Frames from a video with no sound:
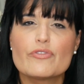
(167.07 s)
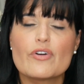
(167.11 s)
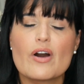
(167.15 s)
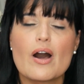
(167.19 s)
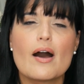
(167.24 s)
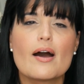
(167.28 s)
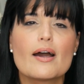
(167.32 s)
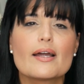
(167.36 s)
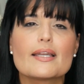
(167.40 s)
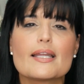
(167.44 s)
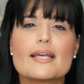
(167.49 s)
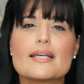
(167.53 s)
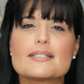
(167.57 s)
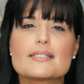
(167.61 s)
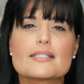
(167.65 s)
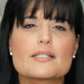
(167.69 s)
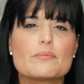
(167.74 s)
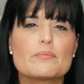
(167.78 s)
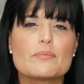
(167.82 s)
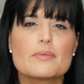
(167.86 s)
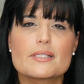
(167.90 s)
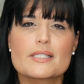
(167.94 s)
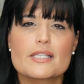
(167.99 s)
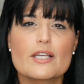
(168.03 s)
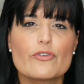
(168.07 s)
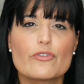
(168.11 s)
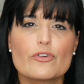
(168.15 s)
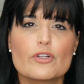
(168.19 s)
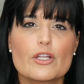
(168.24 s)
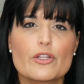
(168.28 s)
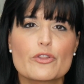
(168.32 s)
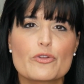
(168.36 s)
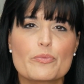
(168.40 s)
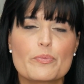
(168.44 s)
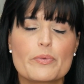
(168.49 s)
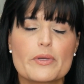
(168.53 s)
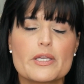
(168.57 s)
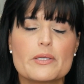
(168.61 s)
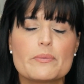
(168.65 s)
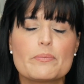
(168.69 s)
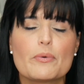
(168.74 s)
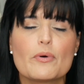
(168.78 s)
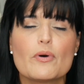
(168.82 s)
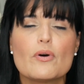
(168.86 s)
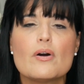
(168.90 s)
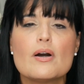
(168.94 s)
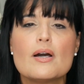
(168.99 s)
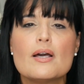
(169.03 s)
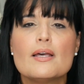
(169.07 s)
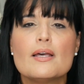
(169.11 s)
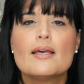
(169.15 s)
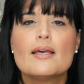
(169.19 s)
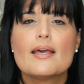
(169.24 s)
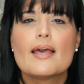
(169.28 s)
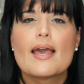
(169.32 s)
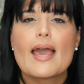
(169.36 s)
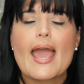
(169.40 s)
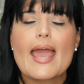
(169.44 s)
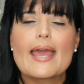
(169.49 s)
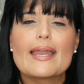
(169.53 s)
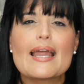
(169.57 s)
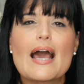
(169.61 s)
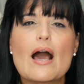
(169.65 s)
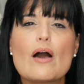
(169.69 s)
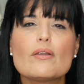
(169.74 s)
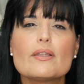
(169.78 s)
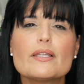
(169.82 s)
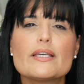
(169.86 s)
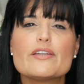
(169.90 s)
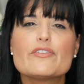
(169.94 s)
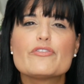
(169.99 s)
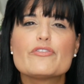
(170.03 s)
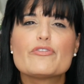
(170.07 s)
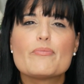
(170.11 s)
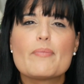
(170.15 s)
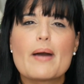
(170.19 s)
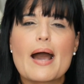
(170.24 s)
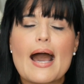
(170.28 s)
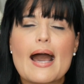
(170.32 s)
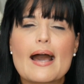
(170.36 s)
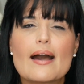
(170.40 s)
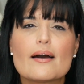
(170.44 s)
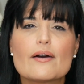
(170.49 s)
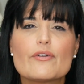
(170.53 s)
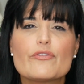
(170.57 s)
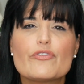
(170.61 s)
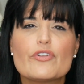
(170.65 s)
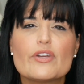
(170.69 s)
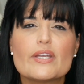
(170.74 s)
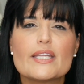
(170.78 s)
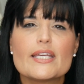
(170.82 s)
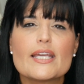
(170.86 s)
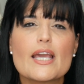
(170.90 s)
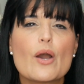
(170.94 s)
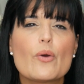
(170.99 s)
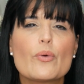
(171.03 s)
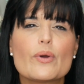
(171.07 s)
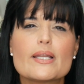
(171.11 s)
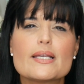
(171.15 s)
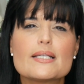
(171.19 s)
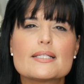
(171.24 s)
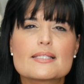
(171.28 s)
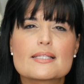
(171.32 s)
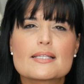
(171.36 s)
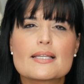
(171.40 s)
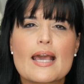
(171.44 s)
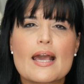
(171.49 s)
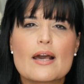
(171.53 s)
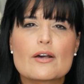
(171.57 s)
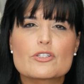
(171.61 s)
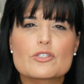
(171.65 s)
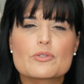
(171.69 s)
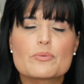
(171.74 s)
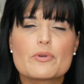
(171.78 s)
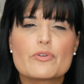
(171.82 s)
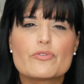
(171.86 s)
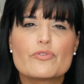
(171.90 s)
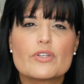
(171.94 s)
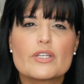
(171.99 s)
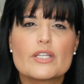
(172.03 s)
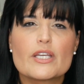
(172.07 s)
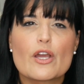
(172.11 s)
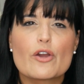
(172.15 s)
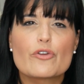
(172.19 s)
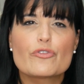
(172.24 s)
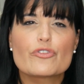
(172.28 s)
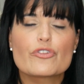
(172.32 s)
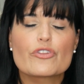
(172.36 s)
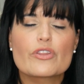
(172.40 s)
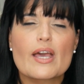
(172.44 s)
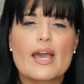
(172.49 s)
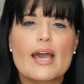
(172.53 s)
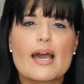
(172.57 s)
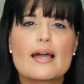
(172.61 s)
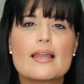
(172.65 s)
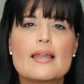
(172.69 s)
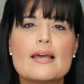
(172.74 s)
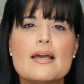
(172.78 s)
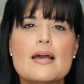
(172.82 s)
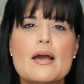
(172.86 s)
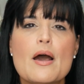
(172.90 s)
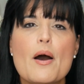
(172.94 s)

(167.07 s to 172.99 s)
Vaughn and several other people, and I'll leave my video and his announcement video for that.